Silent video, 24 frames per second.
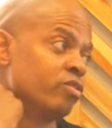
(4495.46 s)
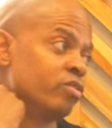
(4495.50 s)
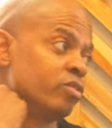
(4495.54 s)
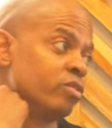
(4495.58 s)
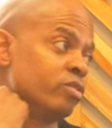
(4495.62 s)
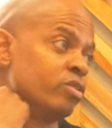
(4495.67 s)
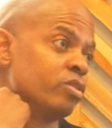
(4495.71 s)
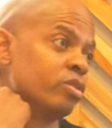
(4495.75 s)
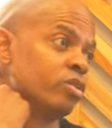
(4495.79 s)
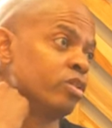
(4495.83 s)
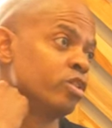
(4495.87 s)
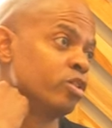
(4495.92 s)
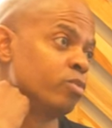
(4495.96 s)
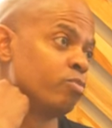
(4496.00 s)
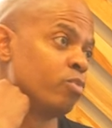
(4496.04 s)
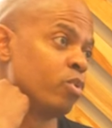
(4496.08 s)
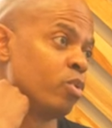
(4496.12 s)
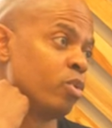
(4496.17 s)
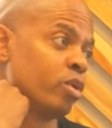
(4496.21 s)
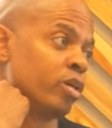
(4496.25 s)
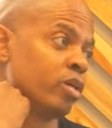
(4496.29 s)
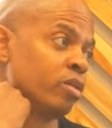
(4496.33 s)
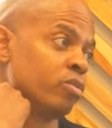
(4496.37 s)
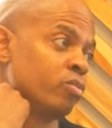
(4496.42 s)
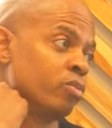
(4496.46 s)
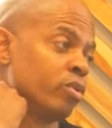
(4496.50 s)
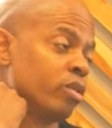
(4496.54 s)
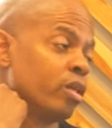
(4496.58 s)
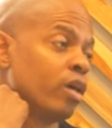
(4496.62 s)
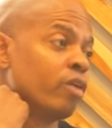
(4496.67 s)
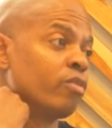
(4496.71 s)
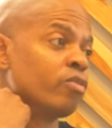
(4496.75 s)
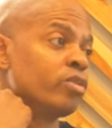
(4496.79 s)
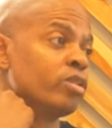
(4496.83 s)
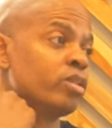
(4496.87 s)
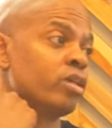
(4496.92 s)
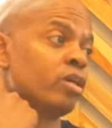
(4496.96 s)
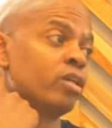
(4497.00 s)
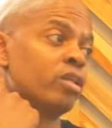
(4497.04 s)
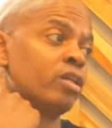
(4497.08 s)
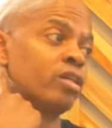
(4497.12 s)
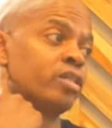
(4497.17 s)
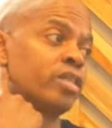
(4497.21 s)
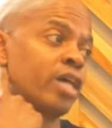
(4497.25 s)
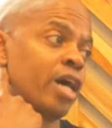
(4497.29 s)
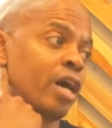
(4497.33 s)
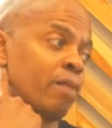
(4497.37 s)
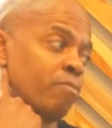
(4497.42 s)
even to this point, with everything
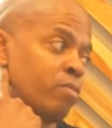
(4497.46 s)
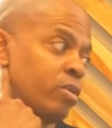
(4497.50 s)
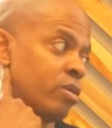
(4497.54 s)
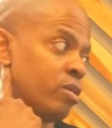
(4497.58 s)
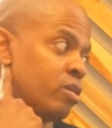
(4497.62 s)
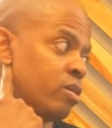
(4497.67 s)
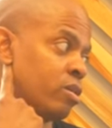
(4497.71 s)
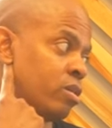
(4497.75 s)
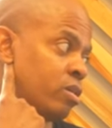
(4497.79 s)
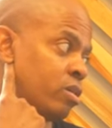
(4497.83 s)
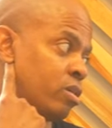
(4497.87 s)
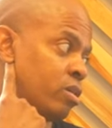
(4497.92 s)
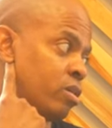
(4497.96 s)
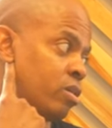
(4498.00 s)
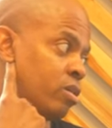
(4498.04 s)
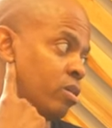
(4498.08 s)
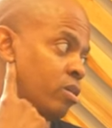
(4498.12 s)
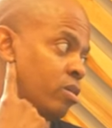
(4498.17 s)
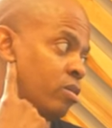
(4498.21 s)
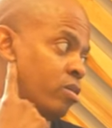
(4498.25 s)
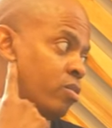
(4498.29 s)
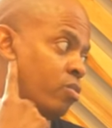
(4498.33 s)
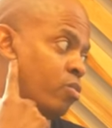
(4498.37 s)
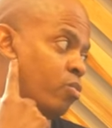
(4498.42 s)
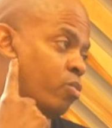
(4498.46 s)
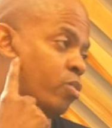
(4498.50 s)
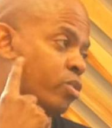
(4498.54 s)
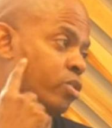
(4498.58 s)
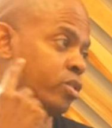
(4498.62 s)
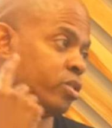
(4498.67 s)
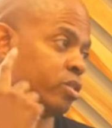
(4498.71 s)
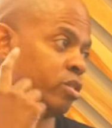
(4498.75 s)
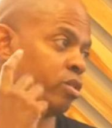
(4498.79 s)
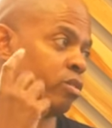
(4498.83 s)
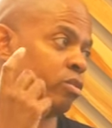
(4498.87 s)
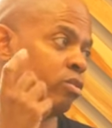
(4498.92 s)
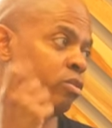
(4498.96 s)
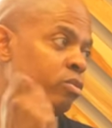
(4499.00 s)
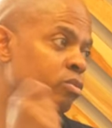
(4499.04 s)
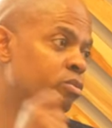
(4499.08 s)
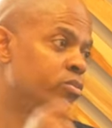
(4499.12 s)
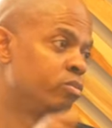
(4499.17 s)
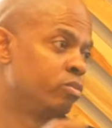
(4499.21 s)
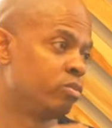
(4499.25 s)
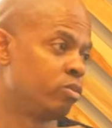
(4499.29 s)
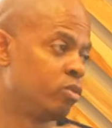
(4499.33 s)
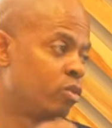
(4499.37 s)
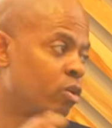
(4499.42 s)
that's happened, we're still,
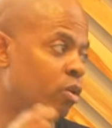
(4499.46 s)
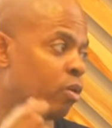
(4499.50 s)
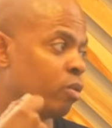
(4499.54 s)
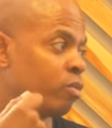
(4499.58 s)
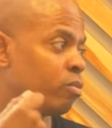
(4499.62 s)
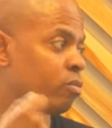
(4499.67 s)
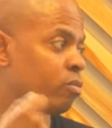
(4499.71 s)
you know,